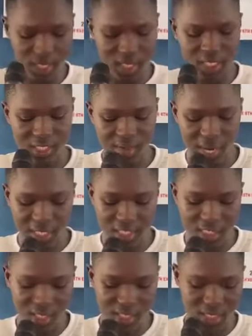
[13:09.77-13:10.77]
the
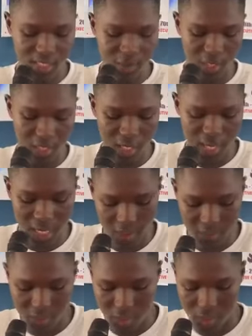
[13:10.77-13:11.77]
traditional teaching method
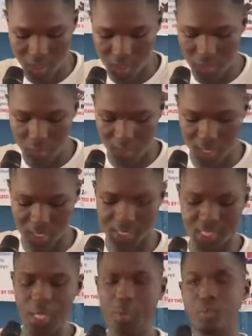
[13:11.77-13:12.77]
aims to teach students
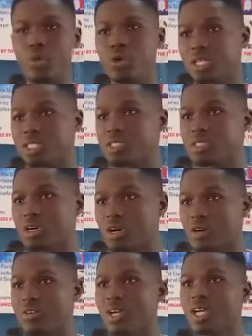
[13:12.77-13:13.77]
the importance of